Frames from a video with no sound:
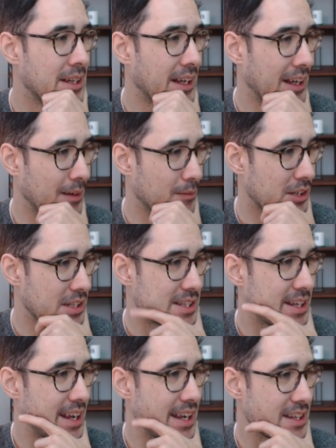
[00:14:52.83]
Uh, because
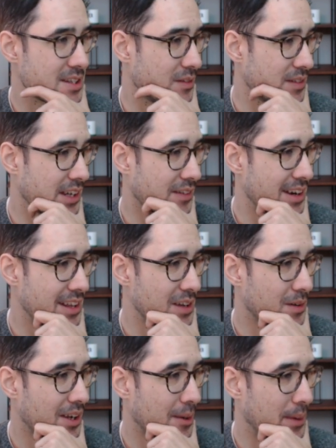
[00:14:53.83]
today there's not really a great
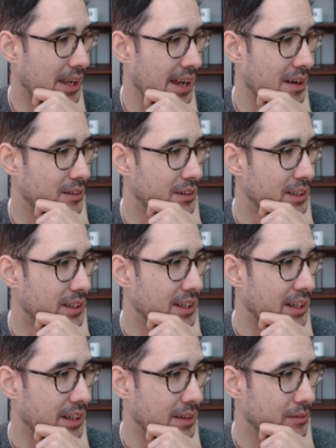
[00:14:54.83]
deal coming out,
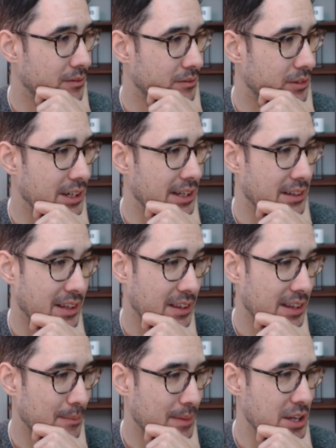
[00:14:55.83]
uh, really
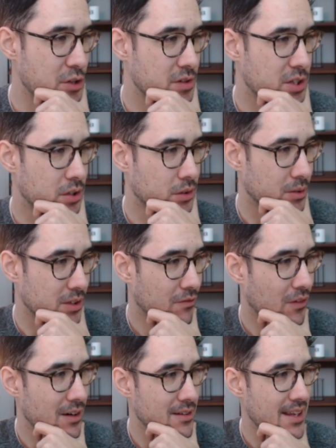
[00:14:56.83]
nothing major at all as
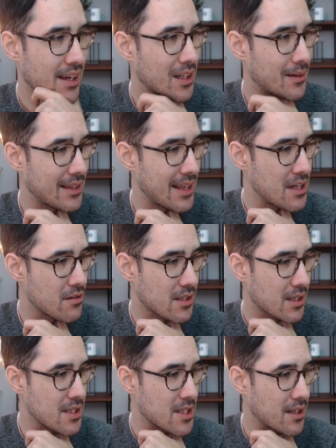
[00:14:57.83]
far as Econite data is
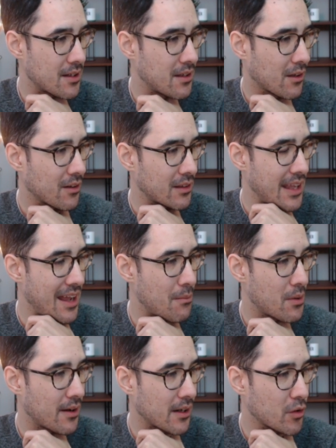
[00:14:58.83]
concerned. You've got the
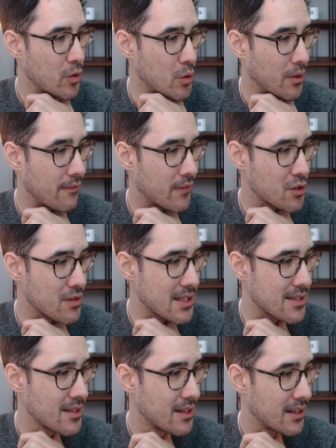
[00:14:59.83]
API crude oil
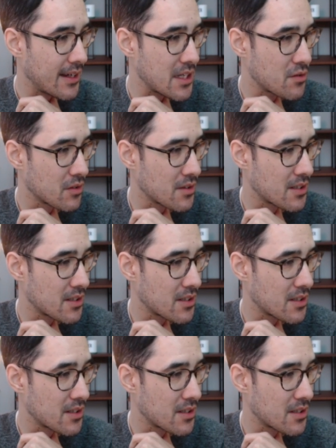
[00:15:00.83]
inventories later on